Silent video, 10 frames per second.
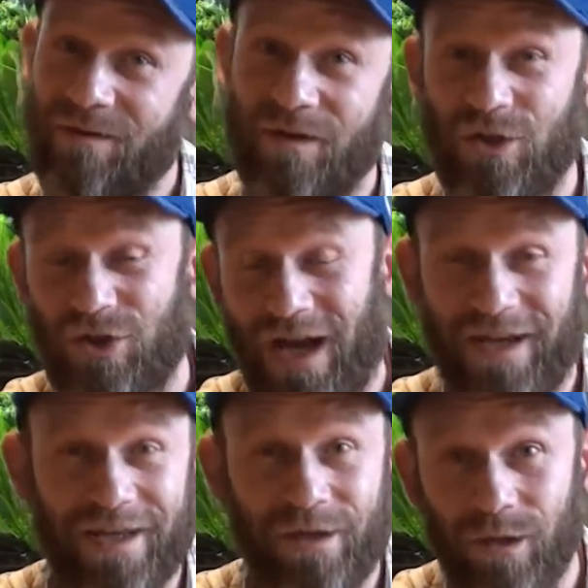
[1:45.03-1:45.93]
the
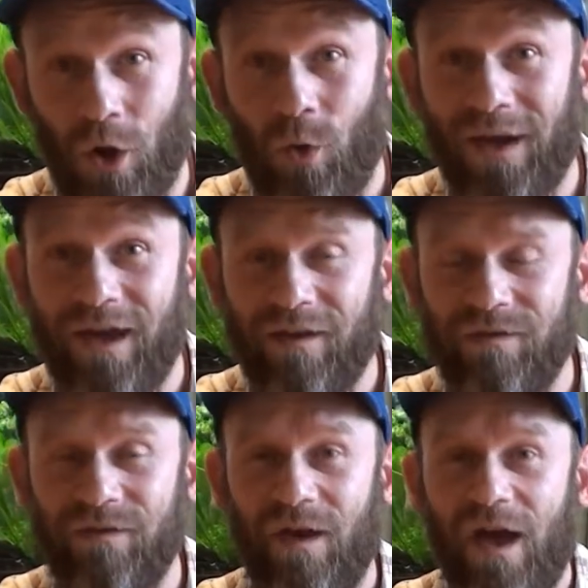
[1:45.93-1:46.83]
shiny glow, I
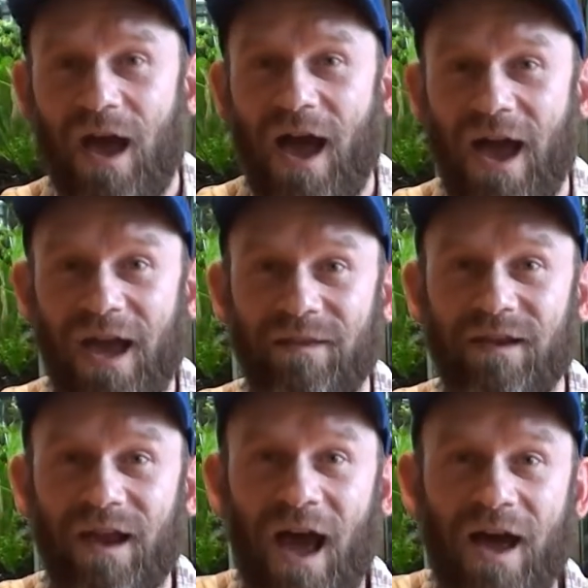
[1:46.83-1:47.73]
guess, and
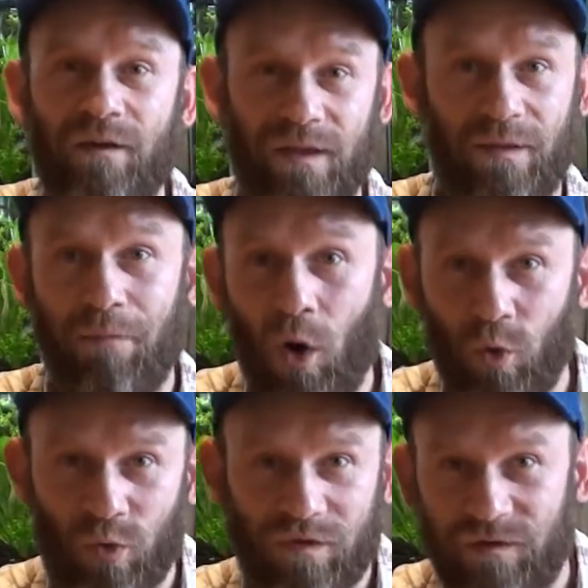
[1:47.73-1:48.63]
then it has the
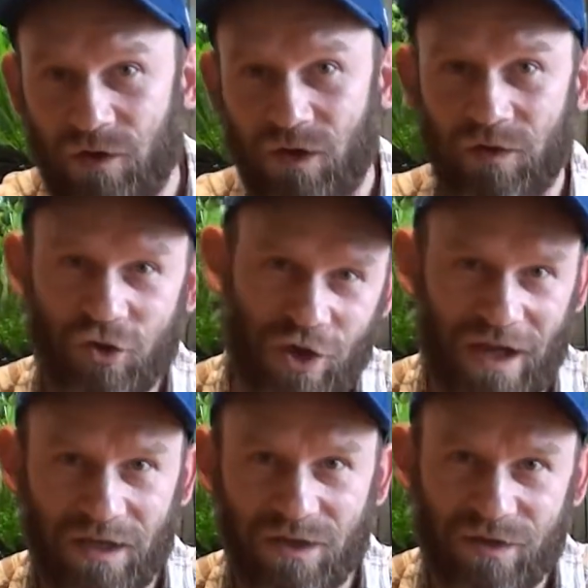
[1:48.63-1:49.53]
modes. You can
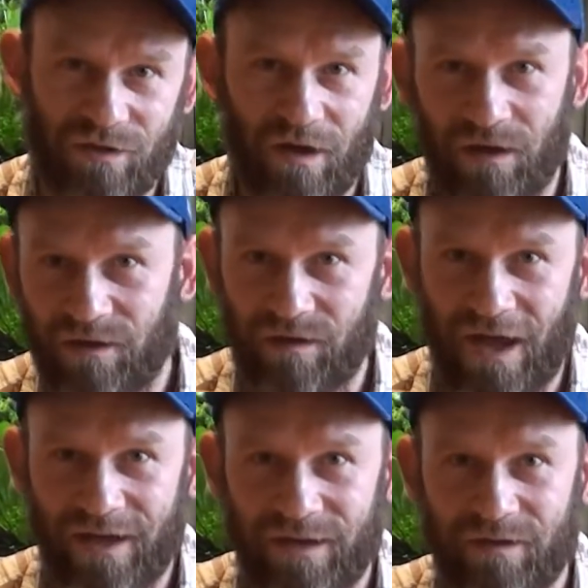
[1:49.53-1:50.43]
change the
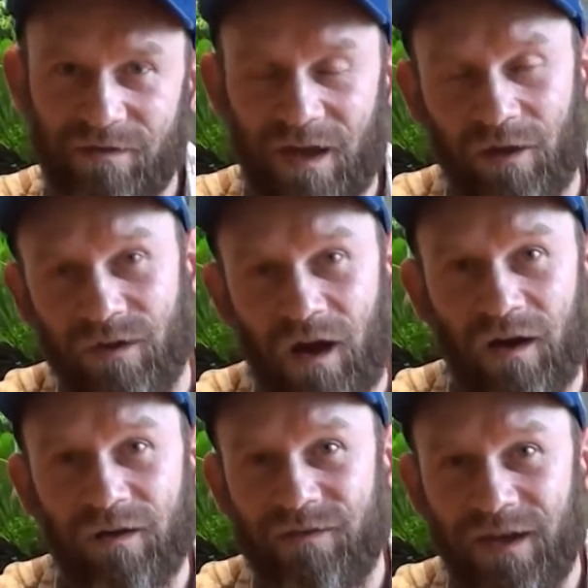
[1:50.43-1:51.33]
lighting
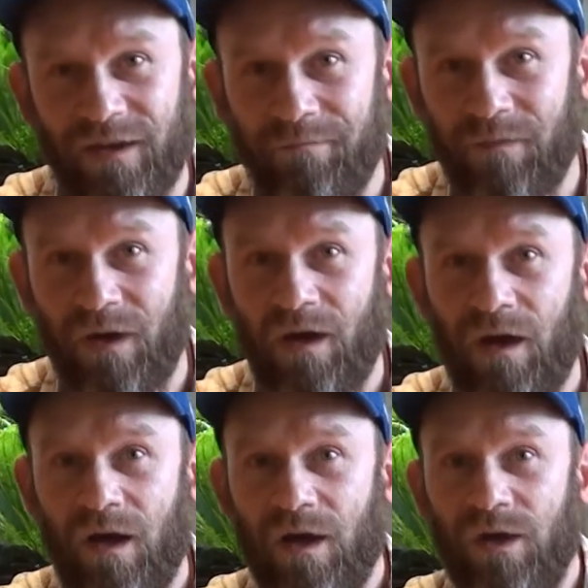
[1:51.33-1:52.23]
setting.
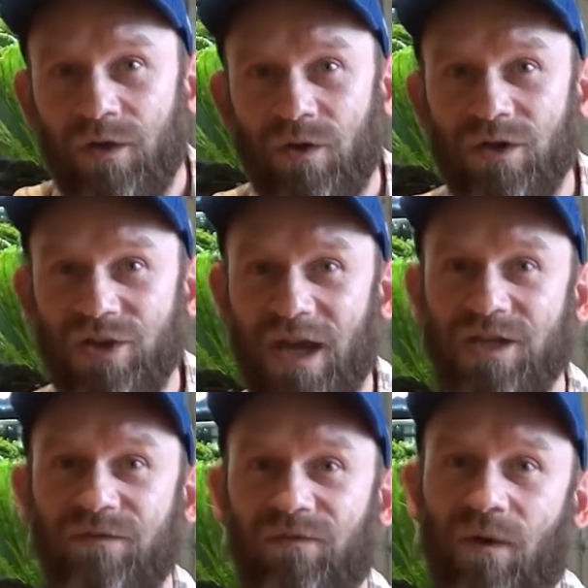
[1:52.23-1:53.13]
You can
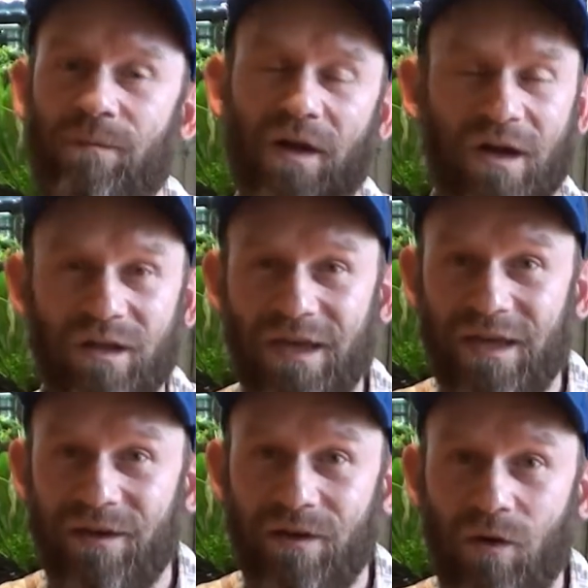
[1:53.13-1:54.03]
change it from the
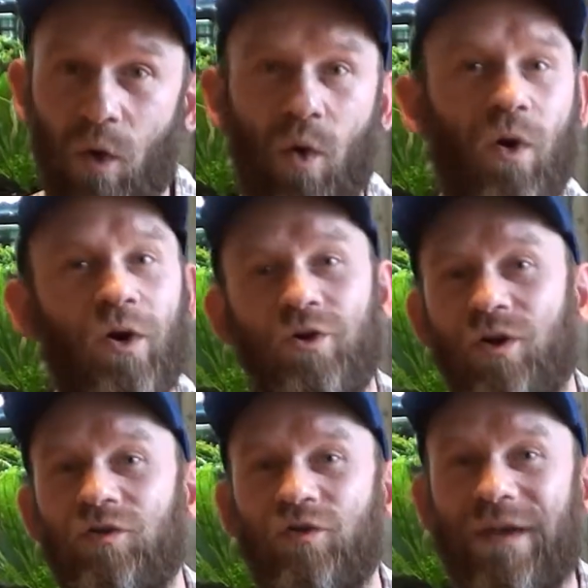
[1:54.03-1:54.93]
clear, or you
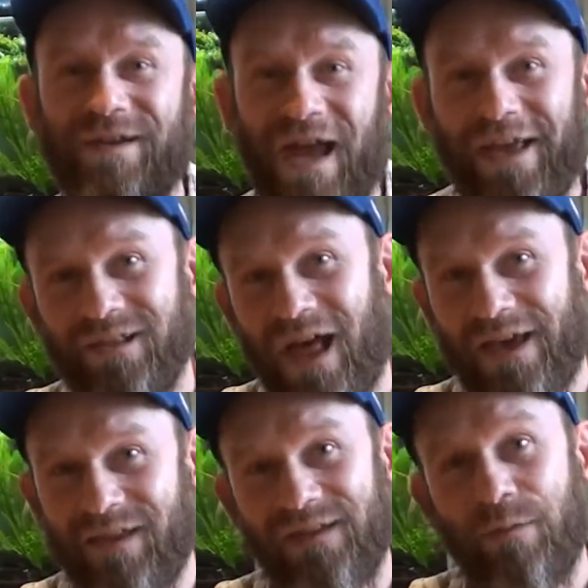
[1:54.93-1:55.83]
can do the night
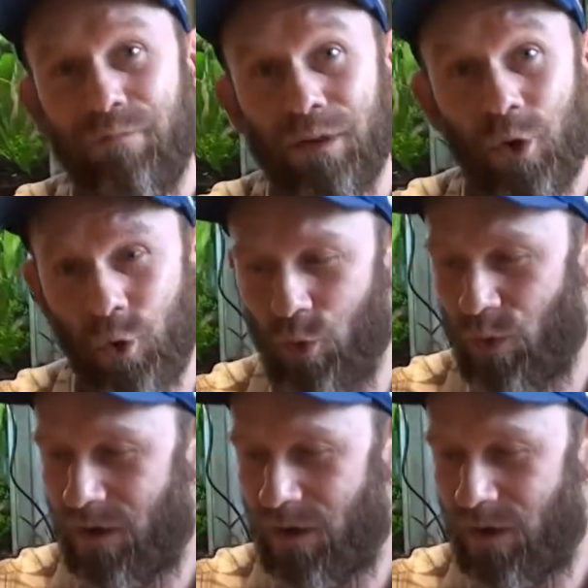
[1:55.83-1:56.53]
light, like the blue.